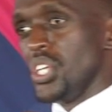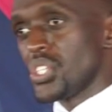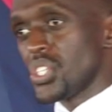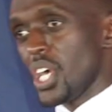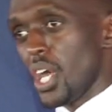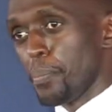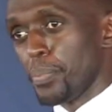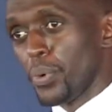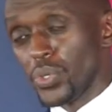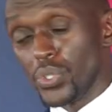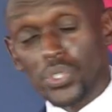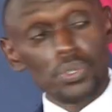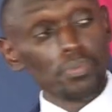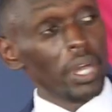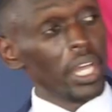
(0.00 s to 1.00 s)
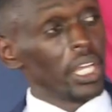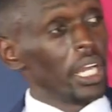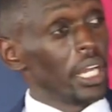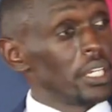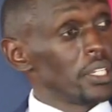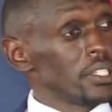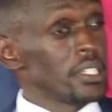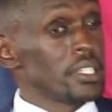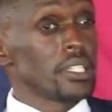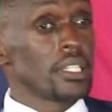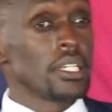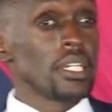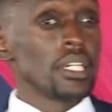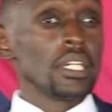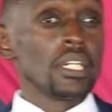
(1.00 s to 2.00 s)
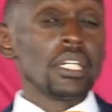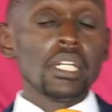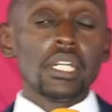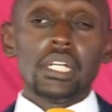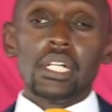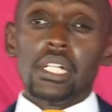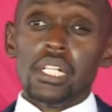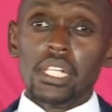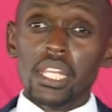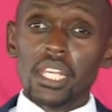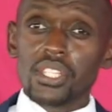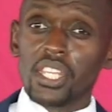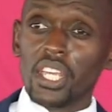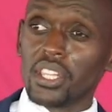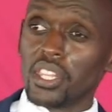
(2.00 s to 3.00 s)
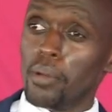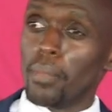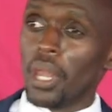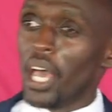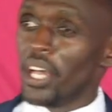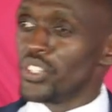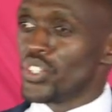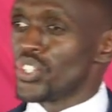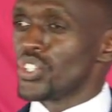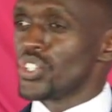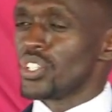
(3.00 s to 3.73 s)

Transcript: disciples, my guys, let's get them lunch.